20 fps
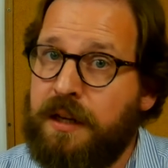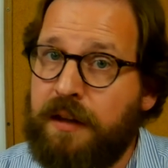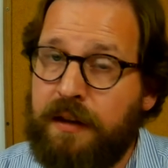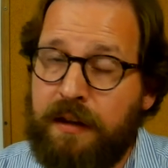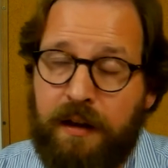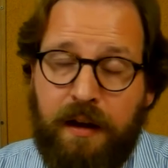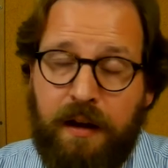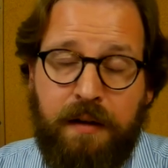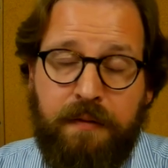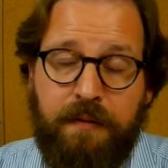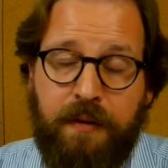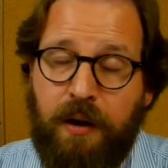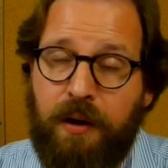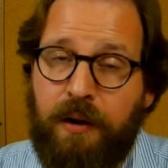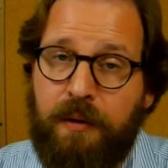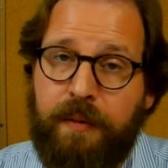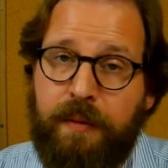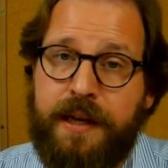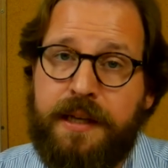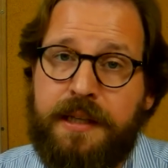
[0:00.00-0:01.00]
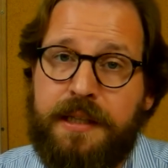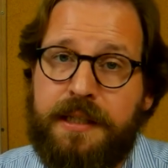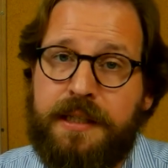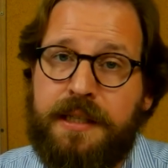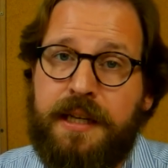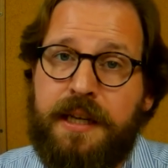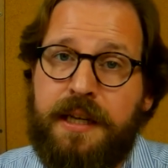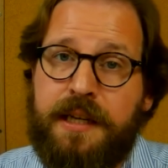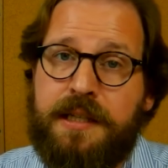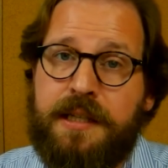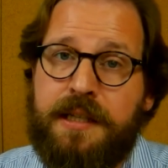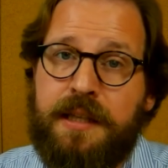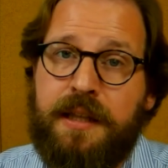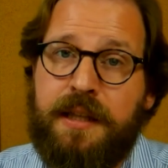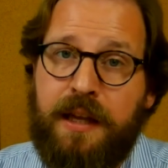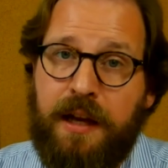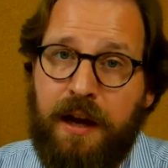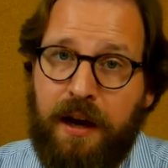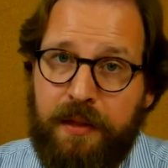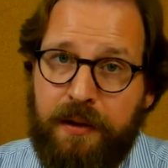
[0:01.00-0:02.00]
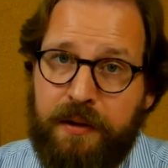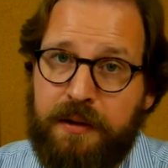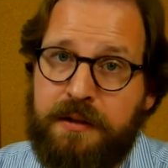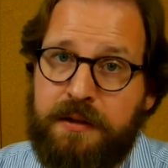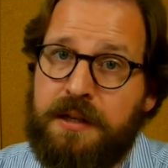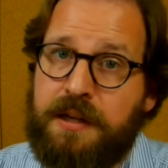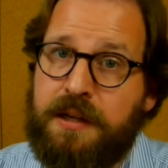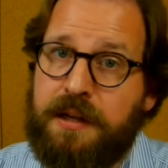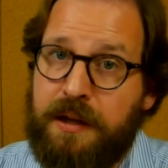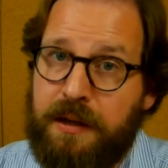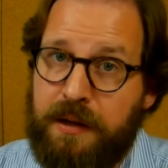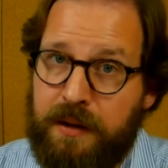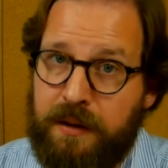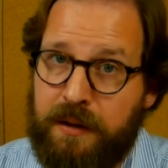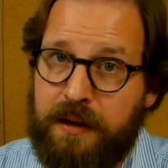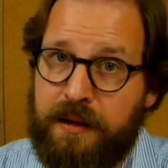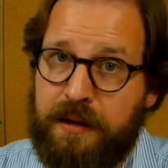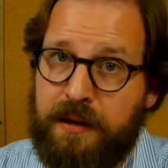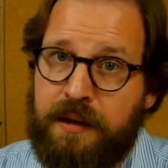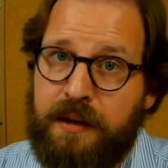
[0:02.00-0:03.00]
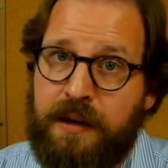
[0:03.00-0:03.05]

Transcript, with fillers: Love always seeks the other's good.